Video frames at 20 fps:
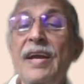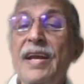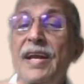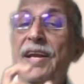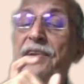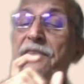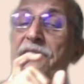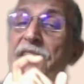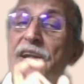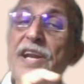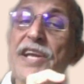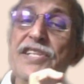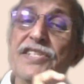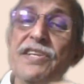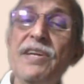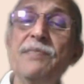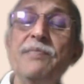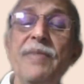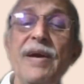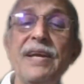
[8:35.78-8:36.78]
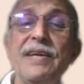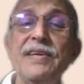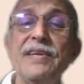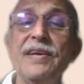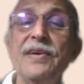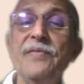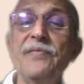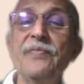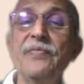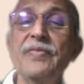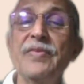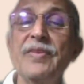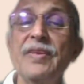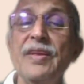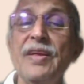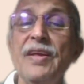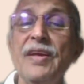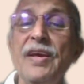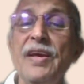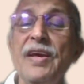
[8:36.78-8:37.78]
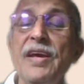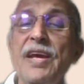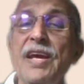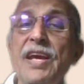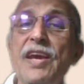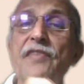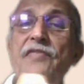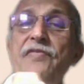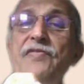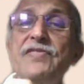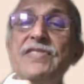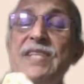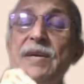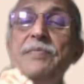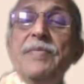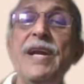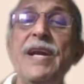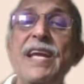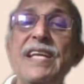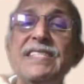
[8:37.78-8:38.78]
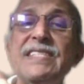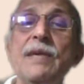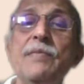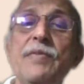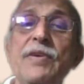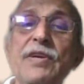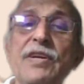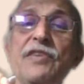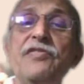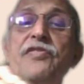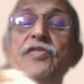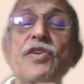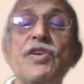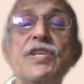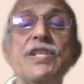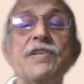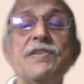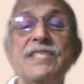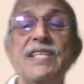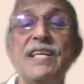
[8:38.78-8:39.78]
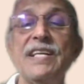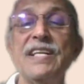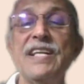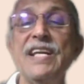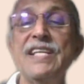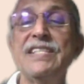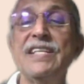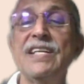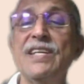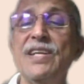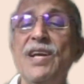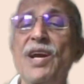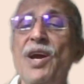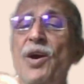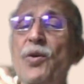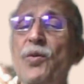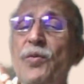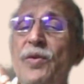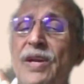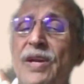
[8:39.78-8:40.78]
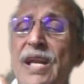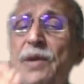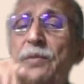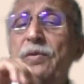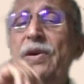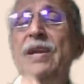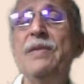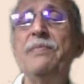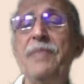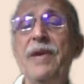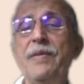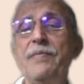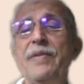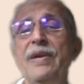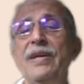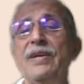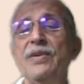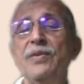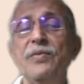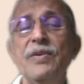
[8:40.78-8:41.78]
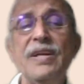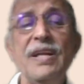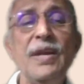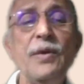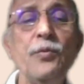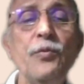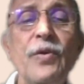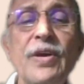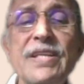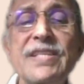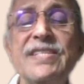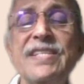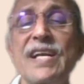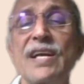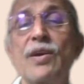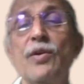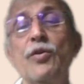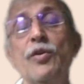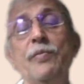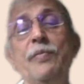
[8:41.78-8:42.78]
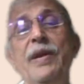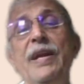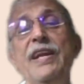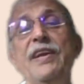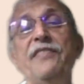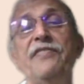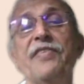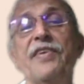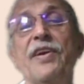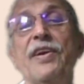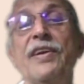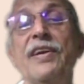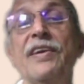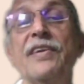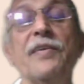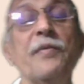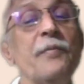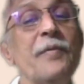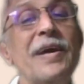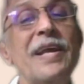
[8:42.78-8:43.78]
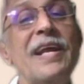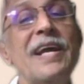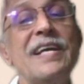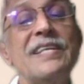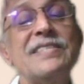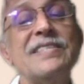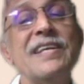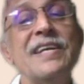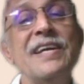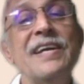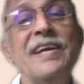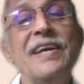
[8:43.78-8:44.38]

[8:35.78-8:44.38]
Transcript: In traditional banking, if somebody is able to forge your signature, only one payment, only one check could be defrauded, whereas